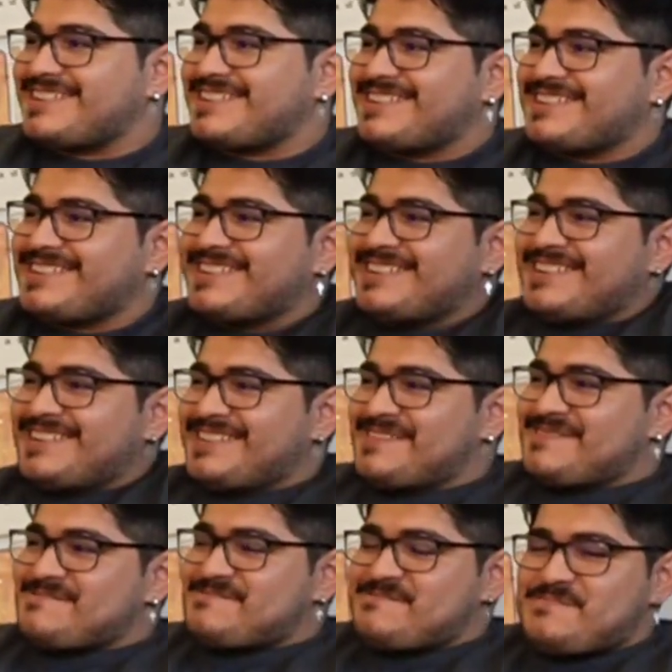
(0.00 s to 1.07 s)

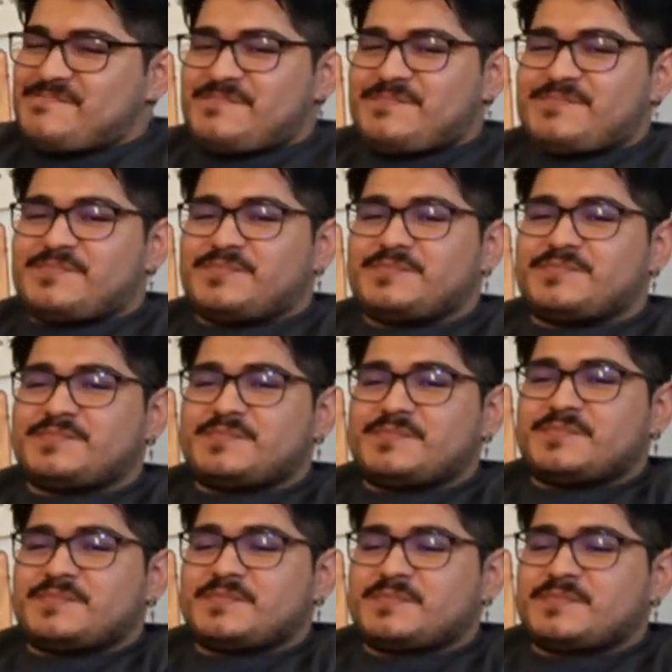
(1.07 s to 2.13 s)

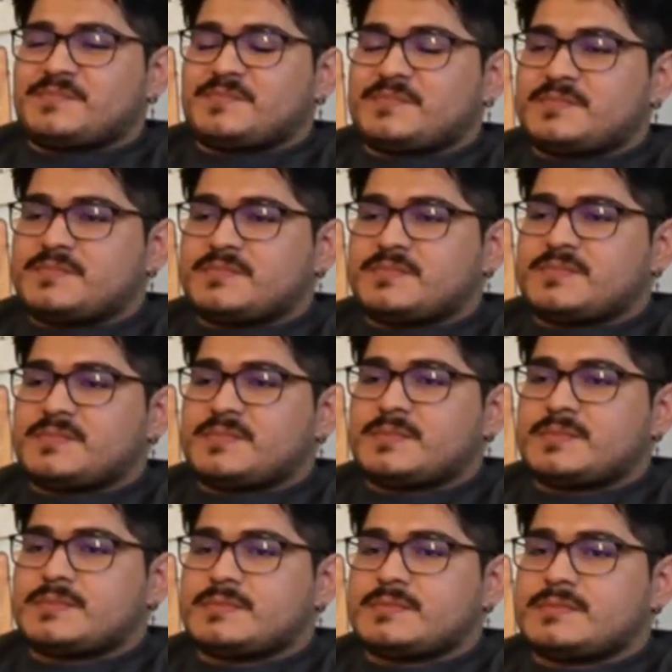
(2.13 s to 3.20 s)

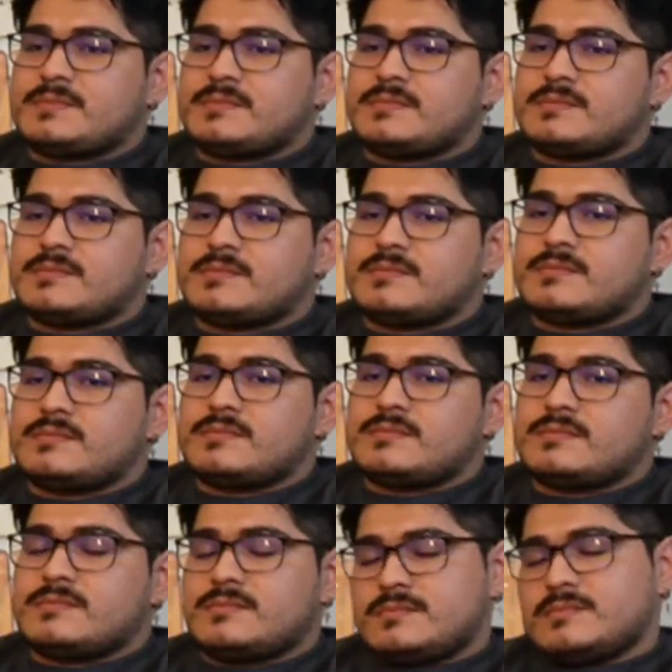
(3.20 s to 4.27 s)

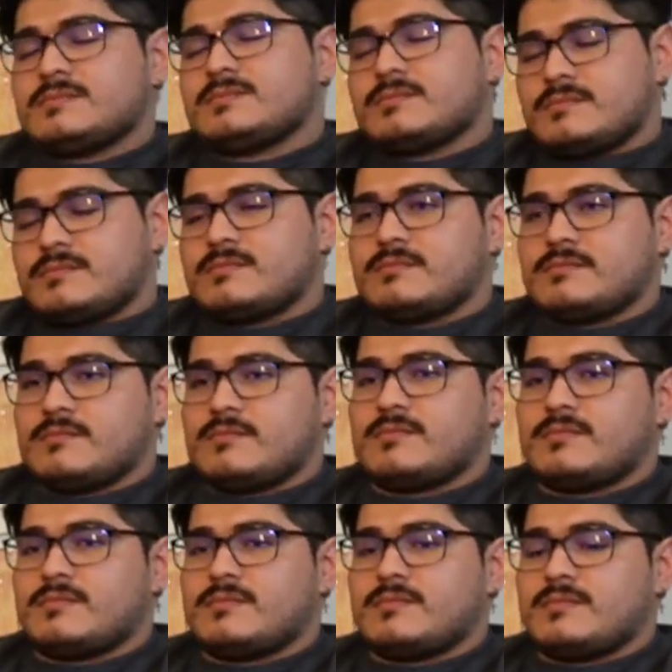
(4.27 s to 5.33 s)
The person shown says nothing.